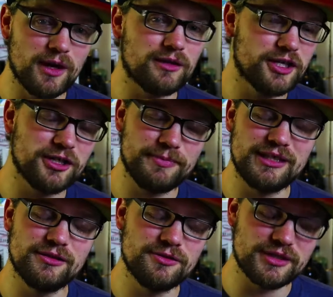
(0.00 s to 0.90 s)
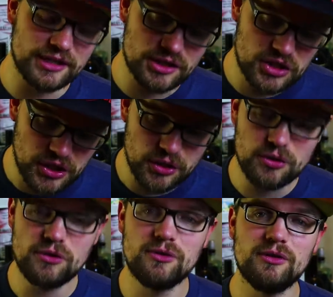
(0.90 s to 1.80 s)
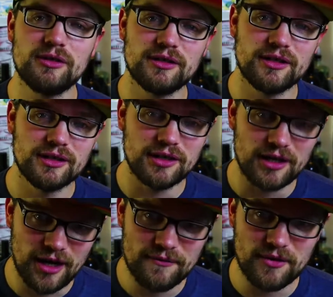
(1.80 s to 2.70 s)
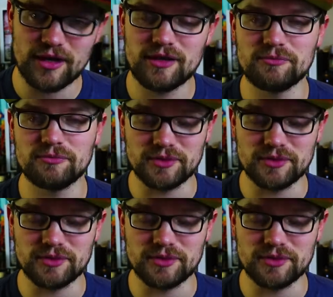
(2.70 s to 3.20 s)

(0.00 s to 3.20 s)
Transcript: well could be losing two of our